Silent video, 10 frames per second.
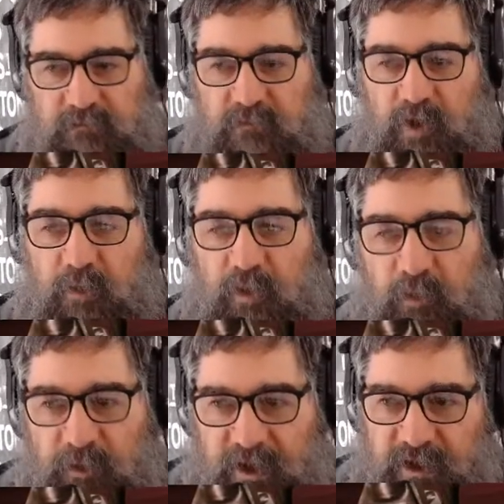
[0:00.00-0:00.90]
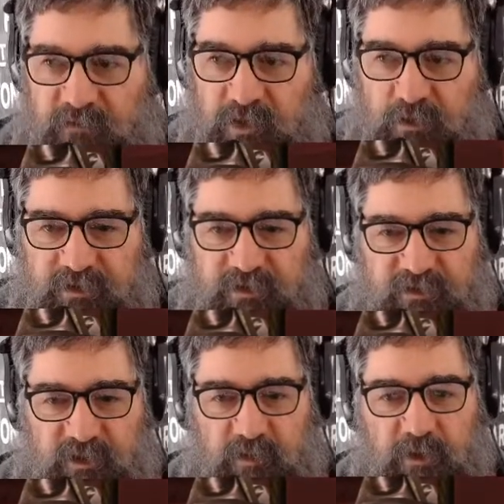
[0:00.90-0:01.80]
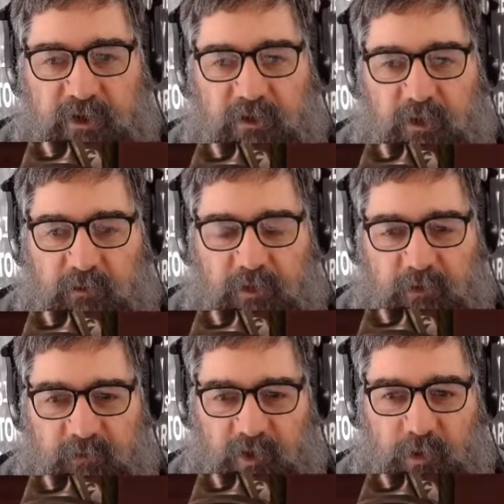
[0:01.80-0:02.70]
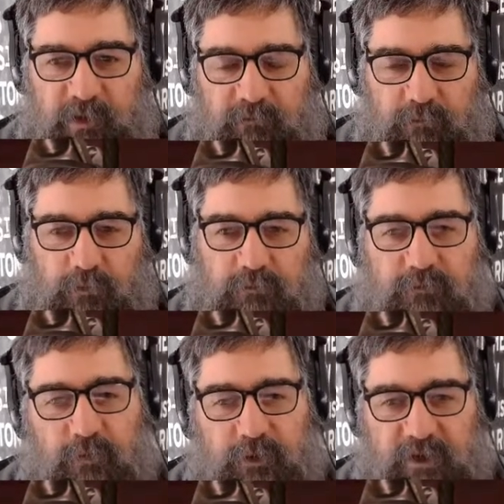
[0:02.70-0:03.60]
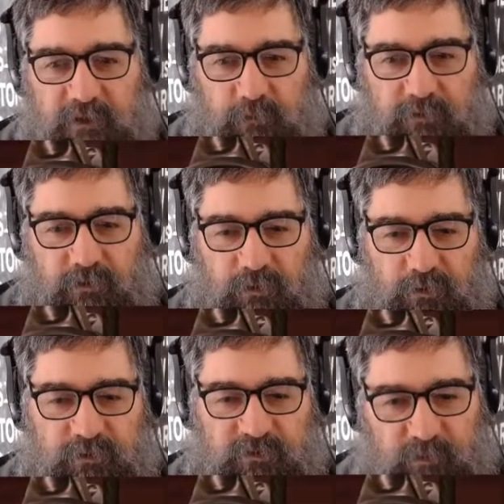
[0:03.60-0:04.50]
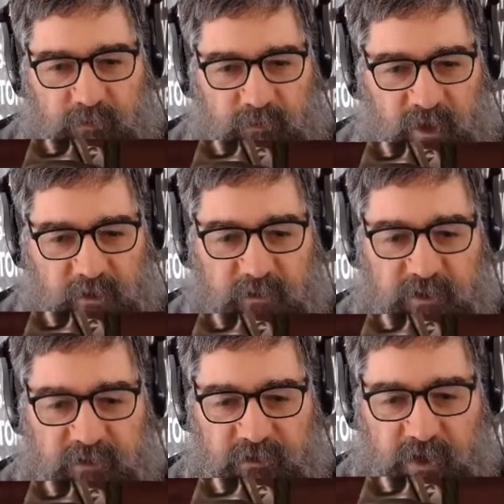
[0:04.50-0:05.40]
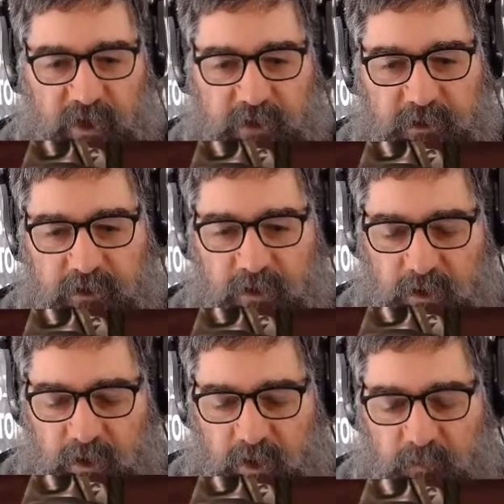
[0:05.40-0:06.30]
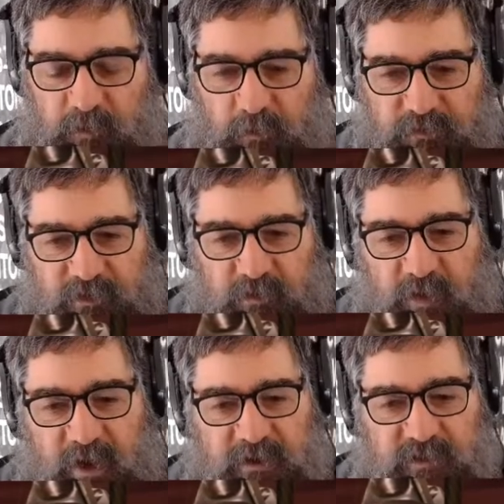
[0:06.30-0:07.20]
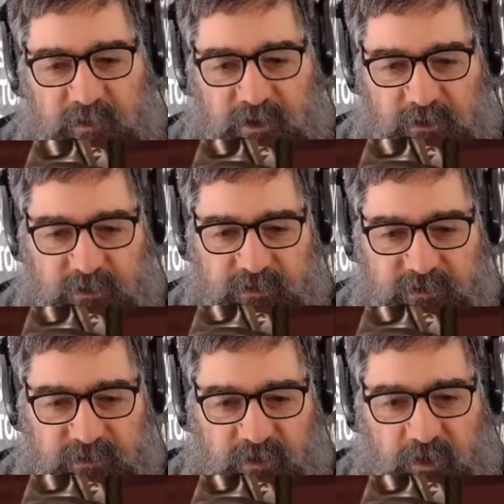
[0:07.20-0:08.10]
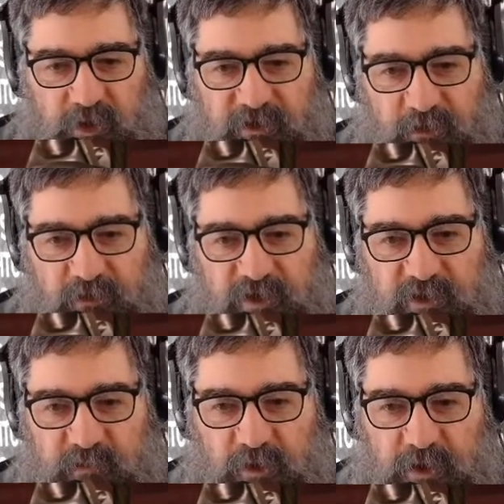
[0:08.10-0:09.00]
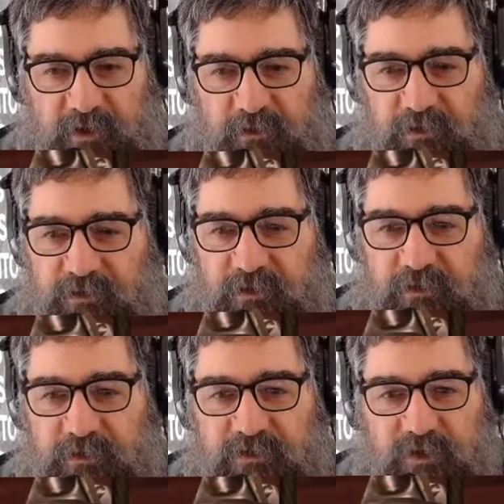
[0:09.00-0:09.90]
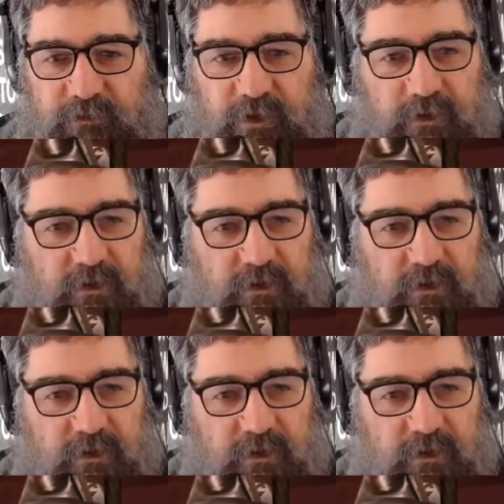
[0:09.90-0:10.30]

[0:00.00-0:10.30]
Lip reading: Now, I might point out, even though this is in America, I'm not following Rule 14 with the horns, partly because I hate it, but also partly because I don't think it applied in 1937.